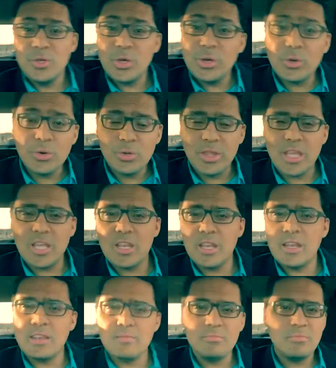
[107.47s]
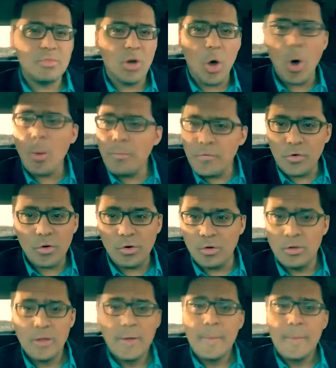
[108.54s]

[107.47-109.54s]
the hopeful,